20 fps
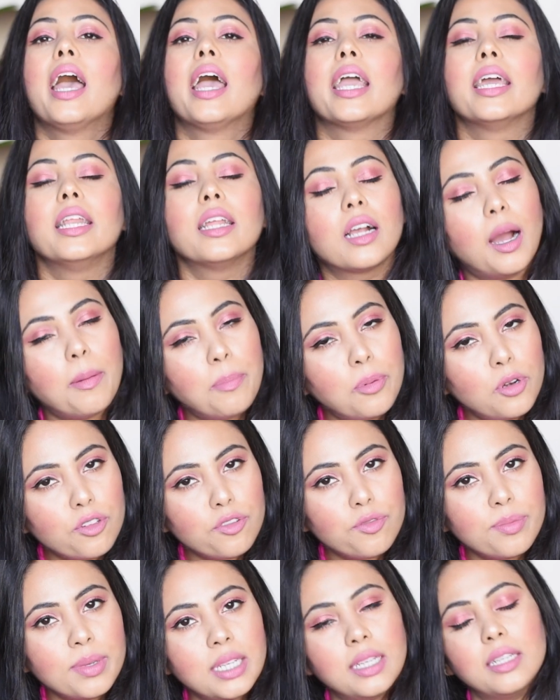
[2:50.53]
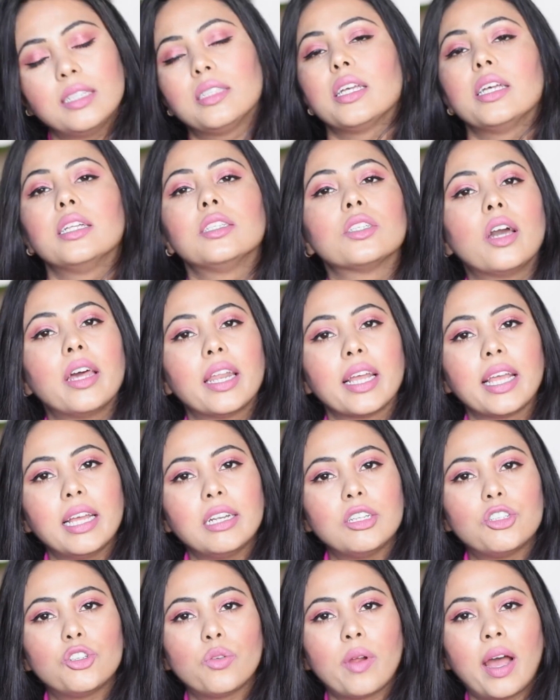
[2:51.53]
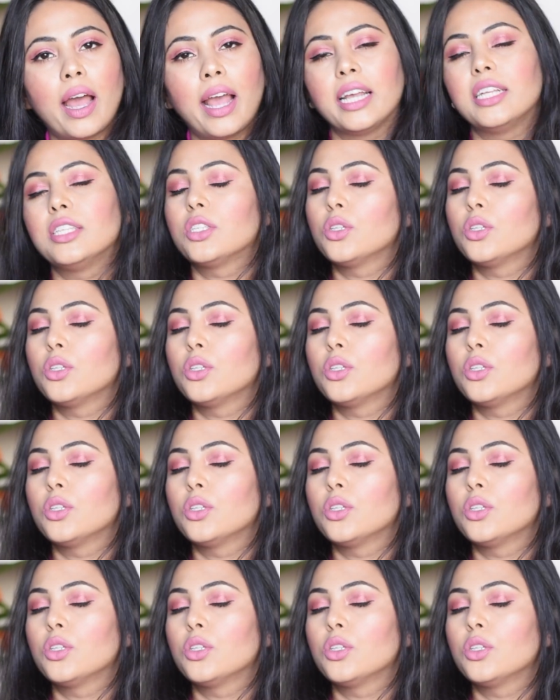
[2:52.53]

In a couple of minutes, it's gonna get dry.